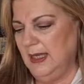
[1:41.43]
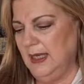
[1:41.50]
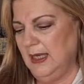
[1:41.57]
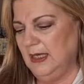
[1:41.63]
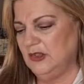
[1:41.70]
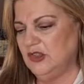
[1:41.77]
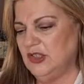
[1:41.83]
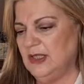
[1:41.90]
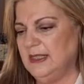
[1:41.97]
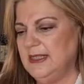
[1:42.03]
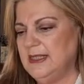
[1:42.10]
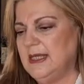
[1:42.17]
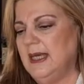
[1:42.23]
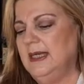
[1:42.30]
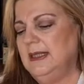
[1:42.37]
actually
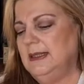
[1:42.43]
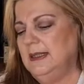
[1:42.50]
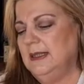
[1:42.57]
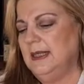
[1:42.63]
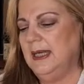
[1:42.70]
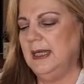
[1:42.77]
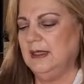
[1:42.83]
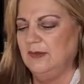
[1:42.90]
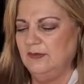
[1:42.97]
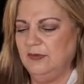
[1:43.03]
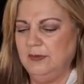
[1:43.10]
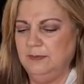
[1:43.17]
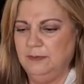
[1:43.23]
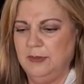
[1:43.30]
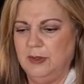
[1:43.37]
taken it out of
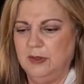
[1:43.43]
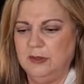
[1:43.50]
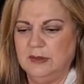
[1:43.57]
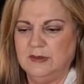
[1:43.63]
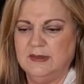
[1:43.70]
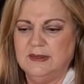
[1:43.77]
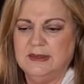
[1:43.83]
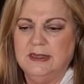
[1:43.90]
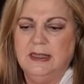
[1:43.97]
the box.